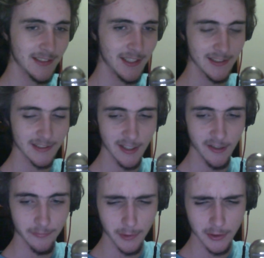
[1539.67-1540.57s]
and
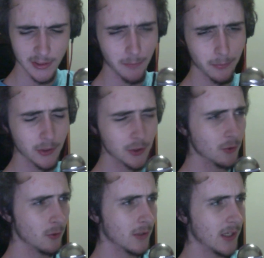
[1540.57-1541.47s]
stuff because I'm pretty
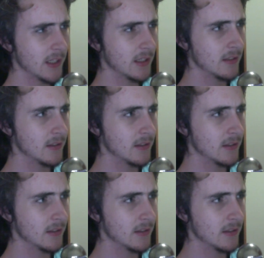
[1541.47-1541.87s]
sure like